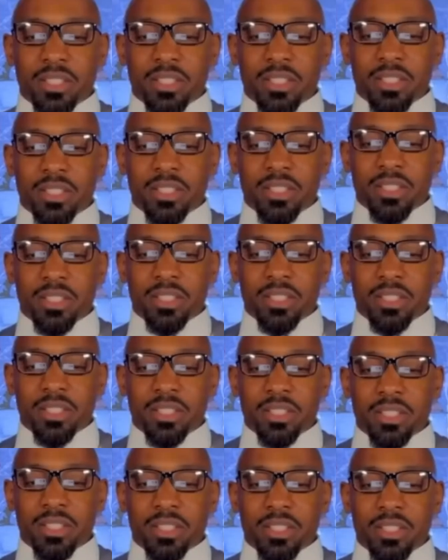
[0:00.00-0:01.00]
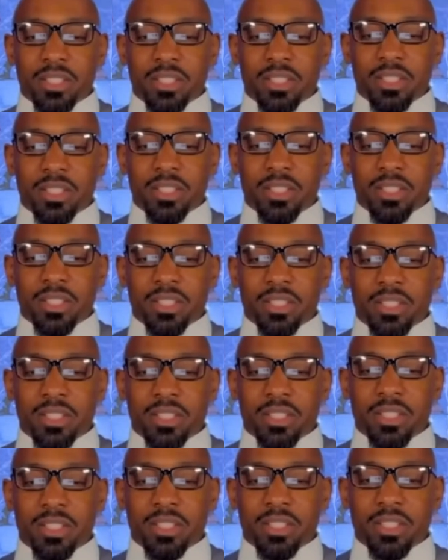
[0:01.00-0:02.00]

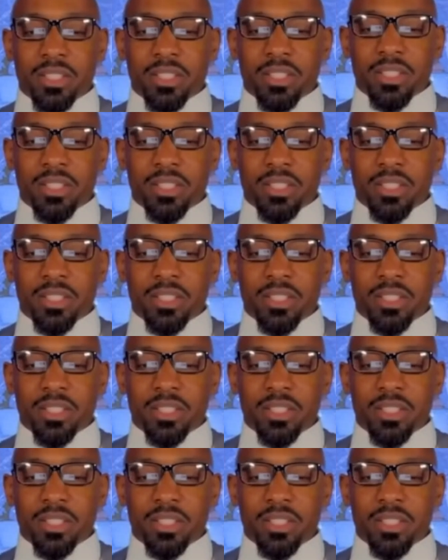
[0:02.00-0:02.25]
The person shown says nothing.